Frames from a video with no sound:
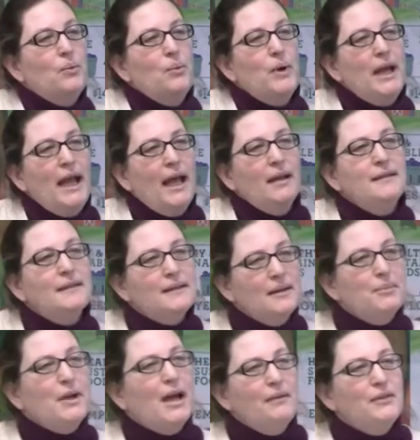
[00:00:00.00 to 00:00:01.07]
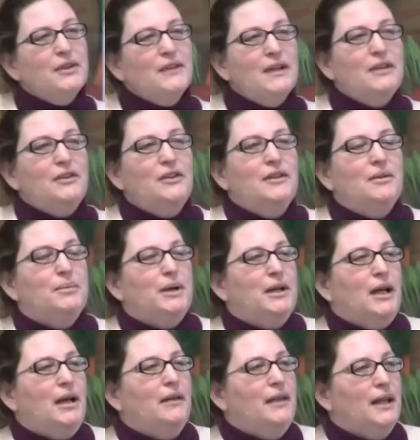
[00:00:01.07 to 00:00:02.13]
We had some conversations about
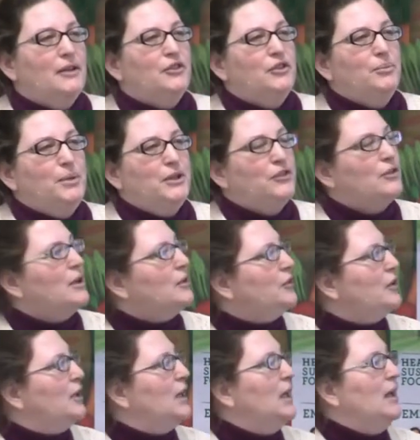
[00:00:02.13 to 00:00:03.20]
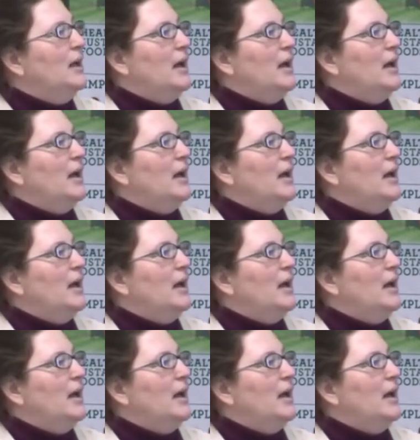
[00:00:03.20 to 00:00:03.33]
how that should be structured.